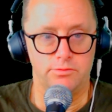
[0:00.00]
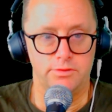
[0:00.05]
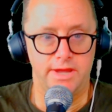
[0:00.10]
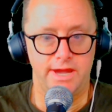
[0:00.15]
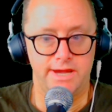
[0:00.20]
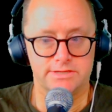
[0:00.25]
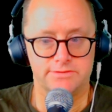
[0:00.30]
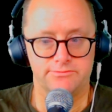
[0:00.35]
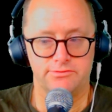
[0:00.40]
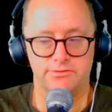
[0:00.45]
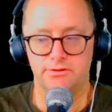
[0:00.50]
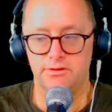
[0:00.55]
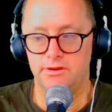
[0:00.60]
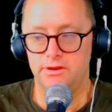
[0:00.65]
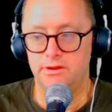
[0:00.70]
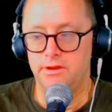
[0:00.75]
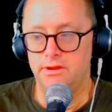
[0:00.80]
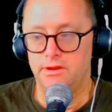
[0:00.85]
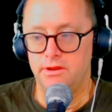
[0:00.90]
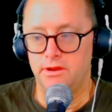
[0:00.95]
last for
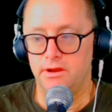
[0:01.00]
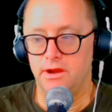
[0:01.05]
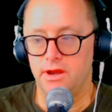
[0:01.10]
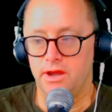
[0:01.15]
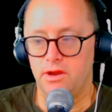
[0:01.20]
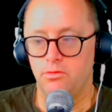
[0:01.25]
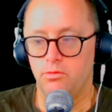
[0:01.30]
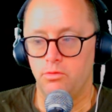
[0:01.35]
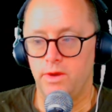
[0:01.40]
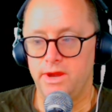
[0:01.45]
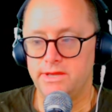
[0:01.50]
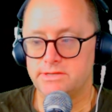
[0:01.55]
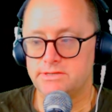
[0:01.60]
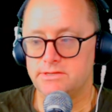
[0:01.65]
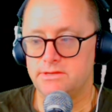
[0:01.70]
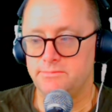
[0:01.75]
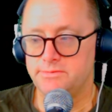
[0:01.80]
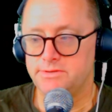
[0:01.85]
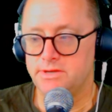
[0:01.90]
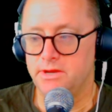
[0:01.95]
quite
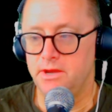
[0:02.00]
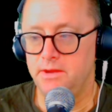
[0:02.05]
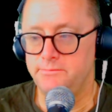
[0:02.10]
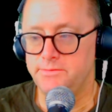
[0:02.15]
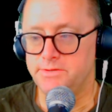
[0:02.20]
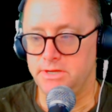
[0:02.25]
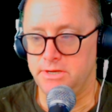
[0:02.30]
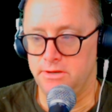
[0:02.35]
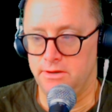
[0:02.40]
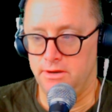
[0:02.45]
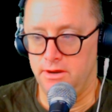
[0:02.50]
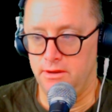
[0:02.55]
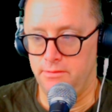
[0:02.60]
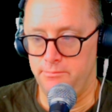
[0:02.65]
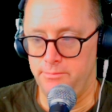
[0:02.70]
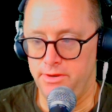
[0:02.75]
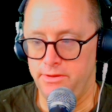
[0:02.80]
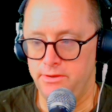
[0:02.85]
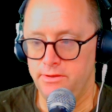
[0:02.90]
some time to come